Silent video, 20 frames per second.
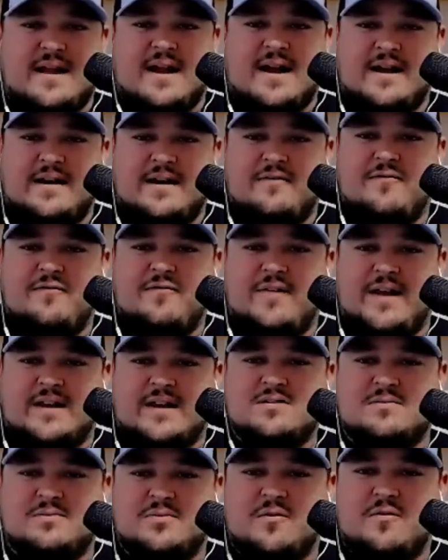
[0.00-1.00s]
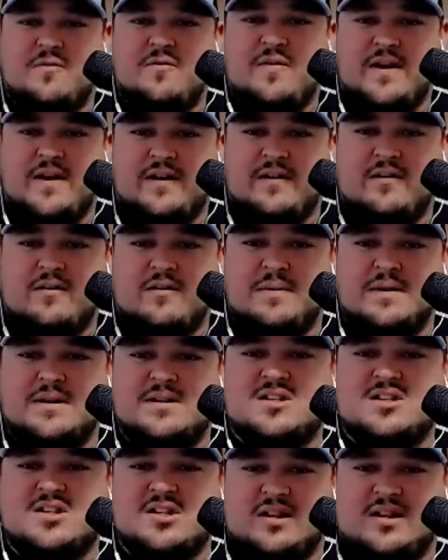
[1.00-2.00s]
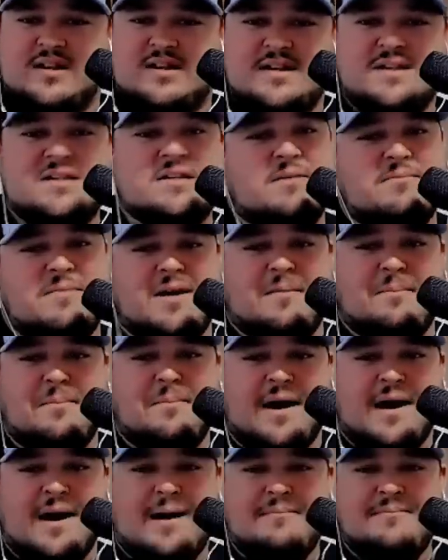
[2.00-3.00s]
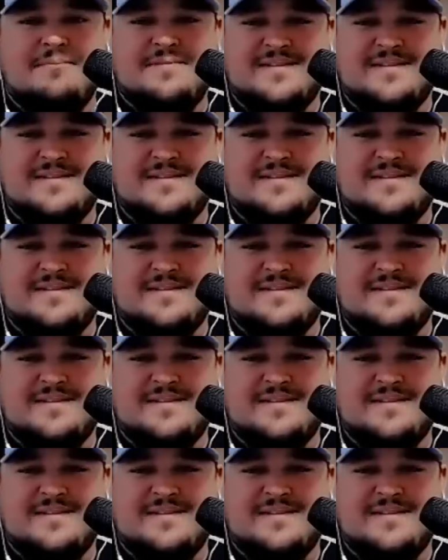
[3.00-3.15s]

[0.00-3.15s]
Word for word: kind of flexible feel, but still a decent amount of pop.